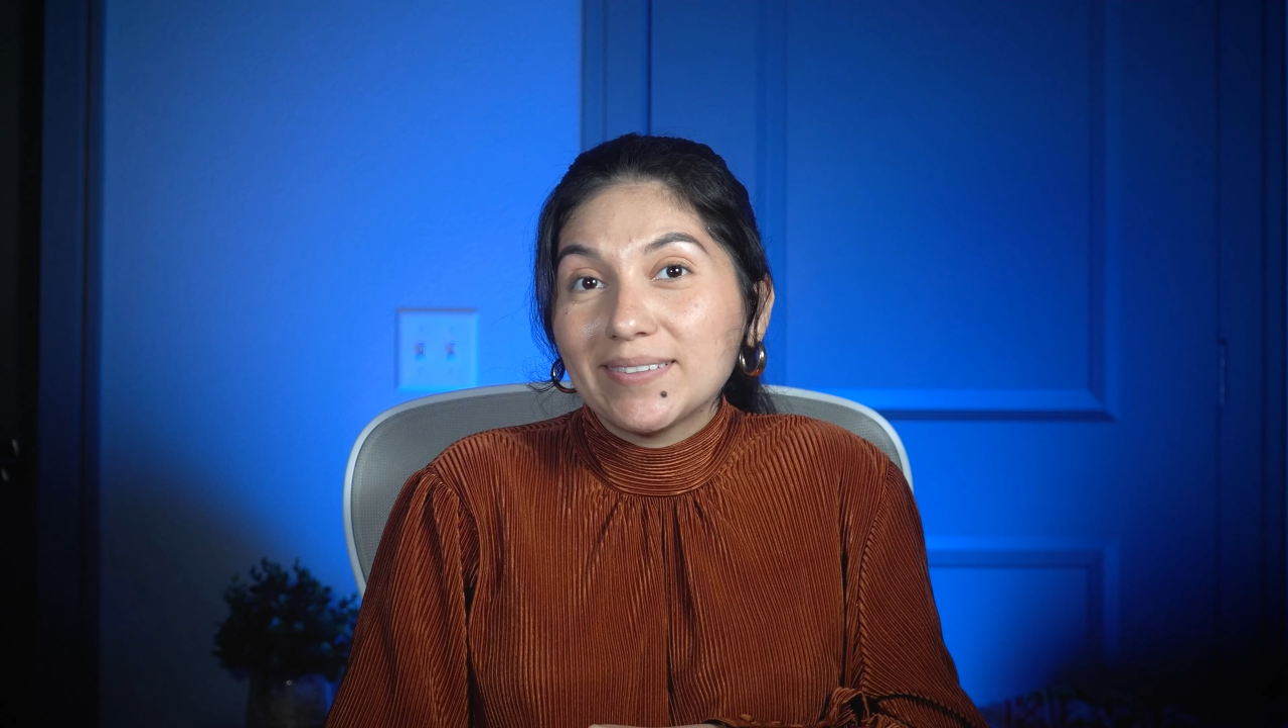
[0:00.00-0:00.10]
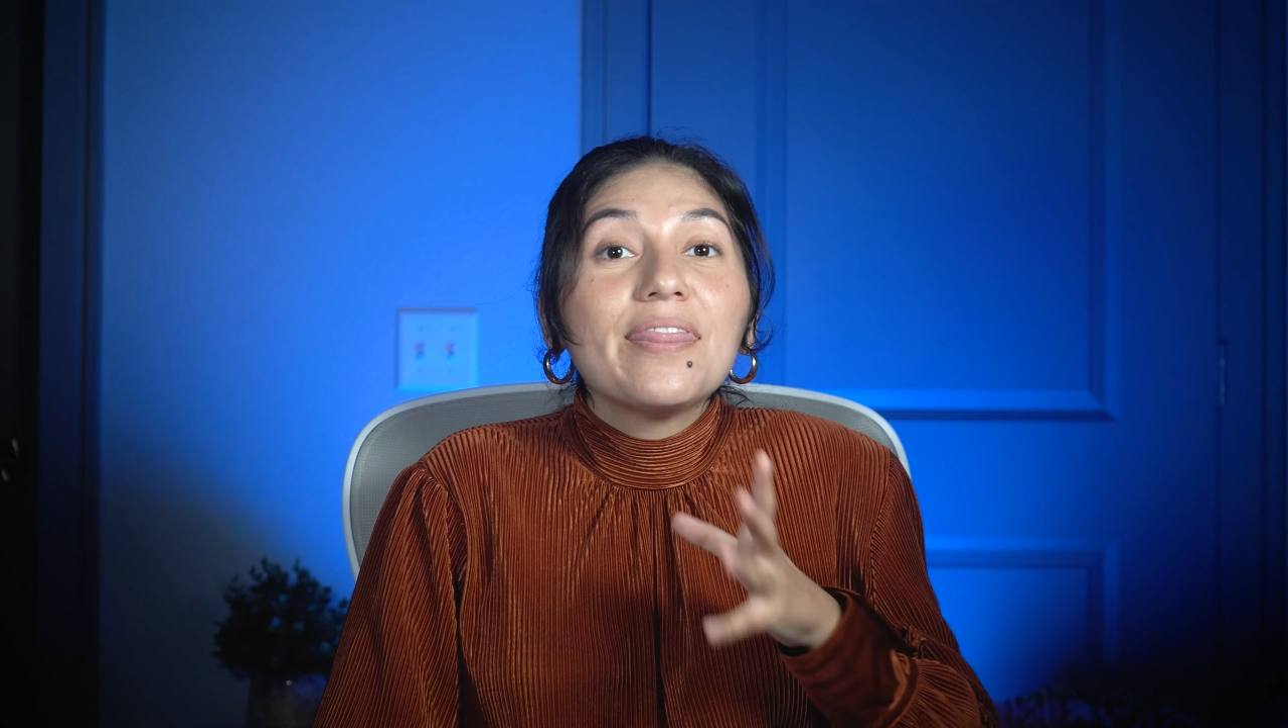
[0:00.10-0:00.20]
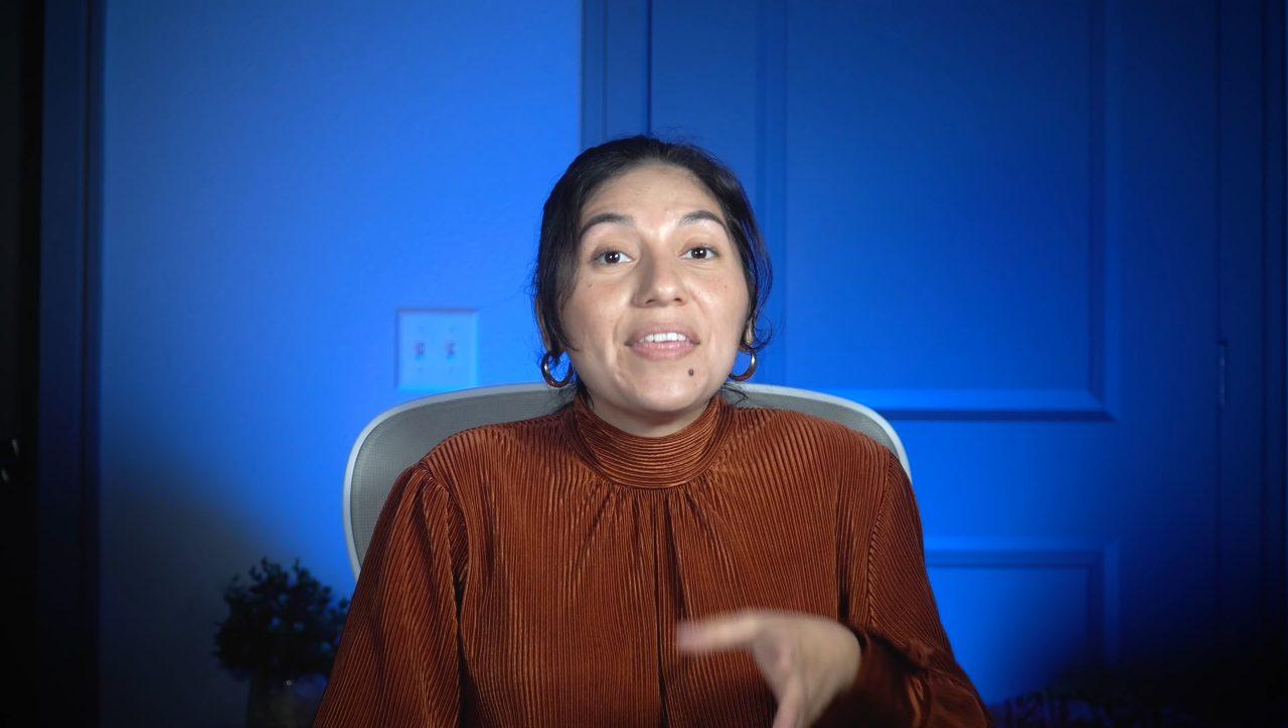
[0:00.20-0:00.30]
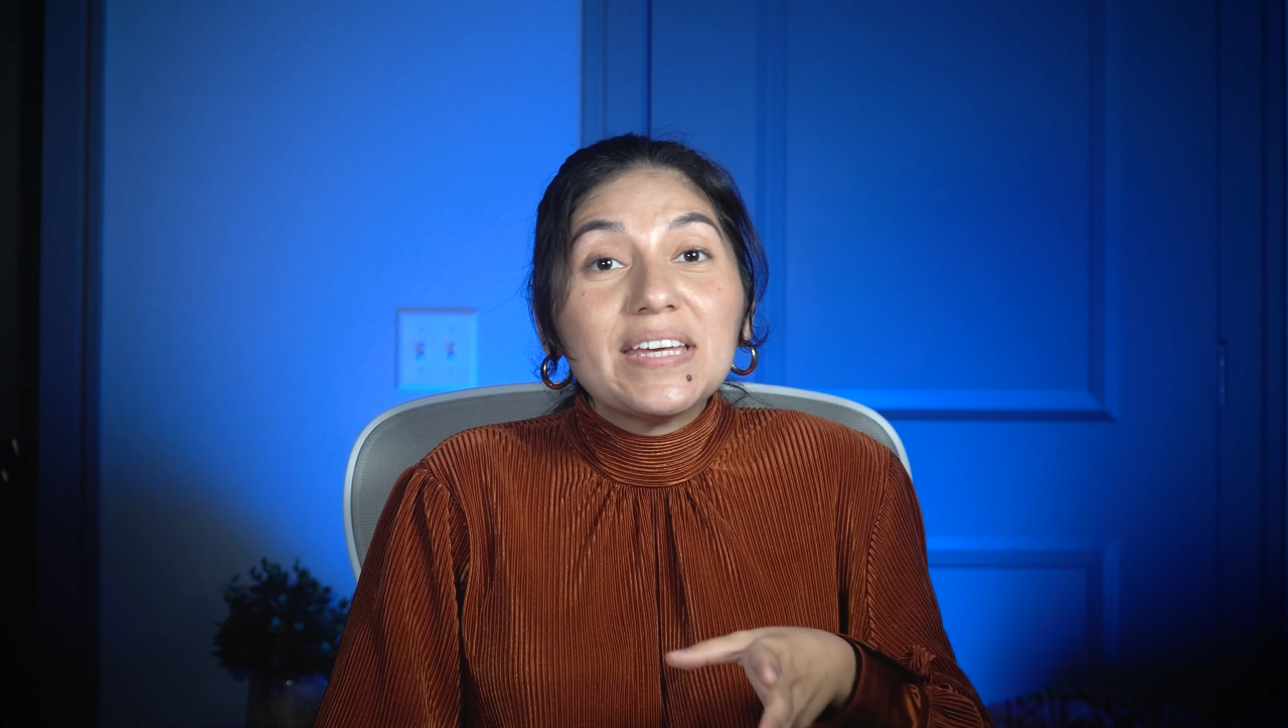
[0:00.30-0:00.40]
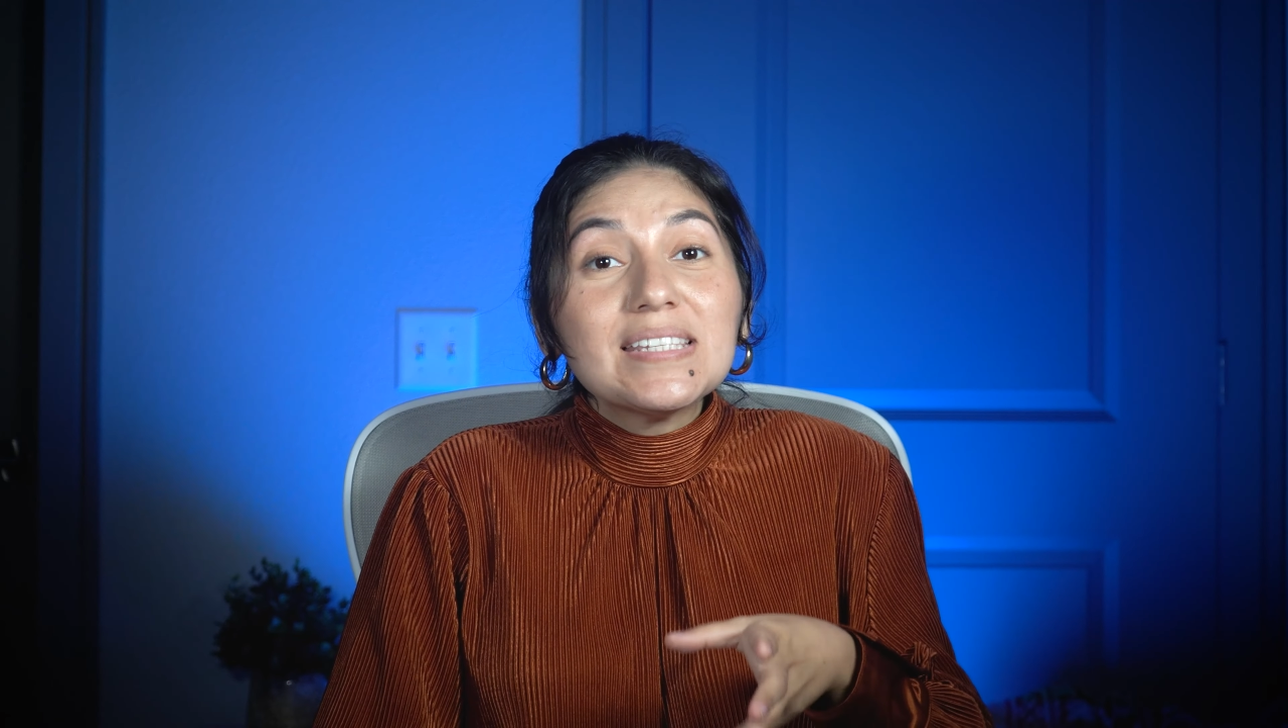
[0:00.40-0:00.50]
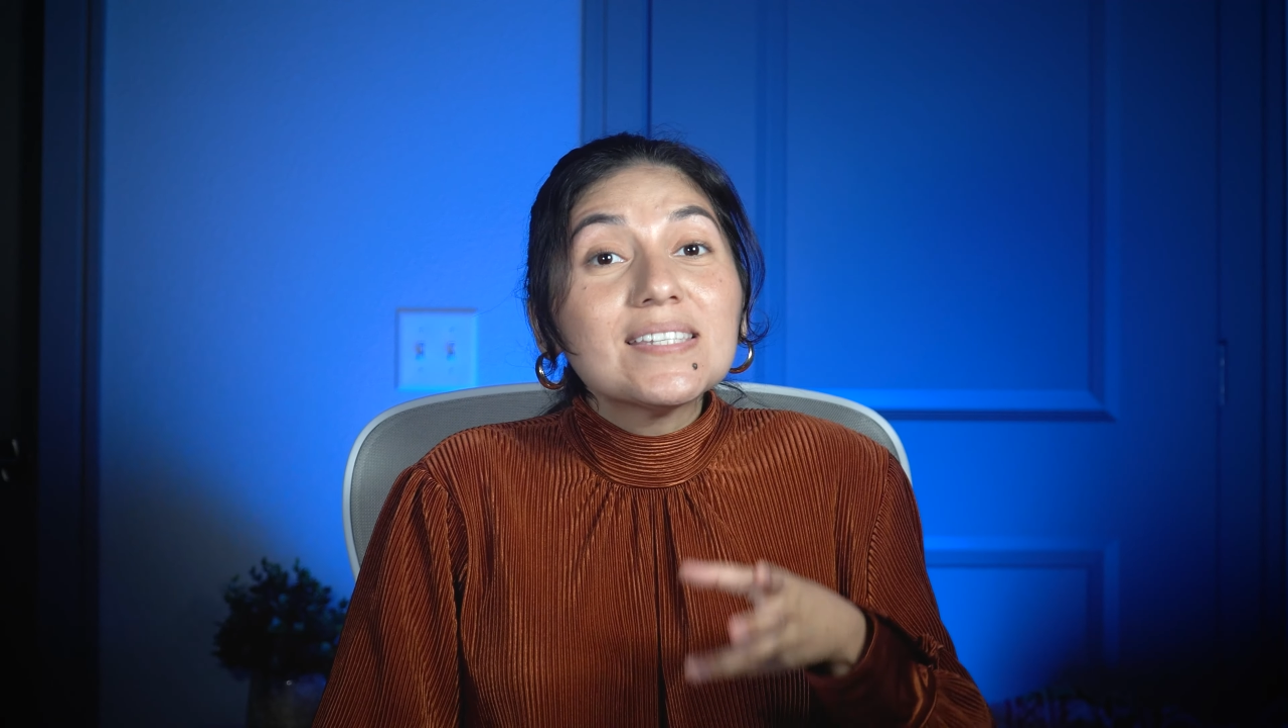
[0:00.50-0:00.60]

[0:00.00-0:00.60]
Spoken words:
This